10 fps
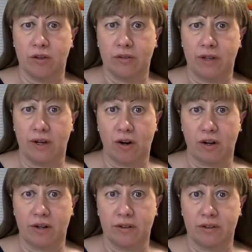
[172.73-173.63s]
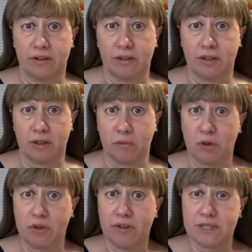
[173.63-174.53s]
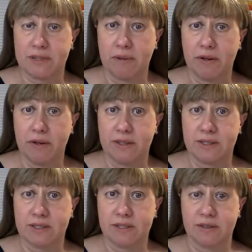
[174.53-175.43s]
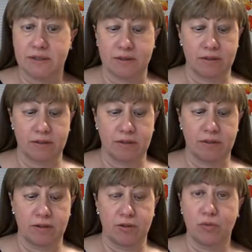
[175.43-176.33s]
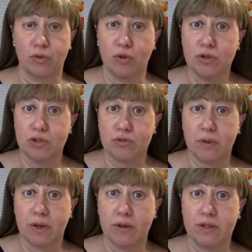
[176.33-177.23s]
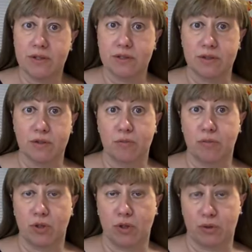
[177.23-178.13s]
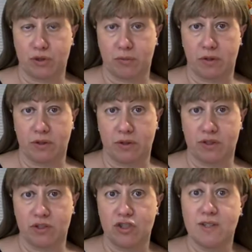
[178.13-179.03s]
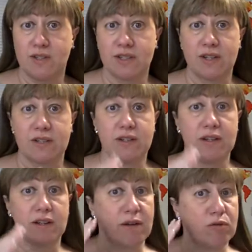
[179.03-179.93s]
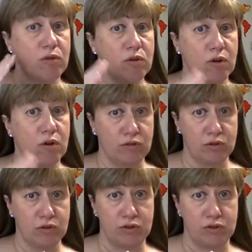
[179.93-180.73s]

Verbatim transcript: There are imperfect spirits, good spirits, pure spirits. Jesus at the level of good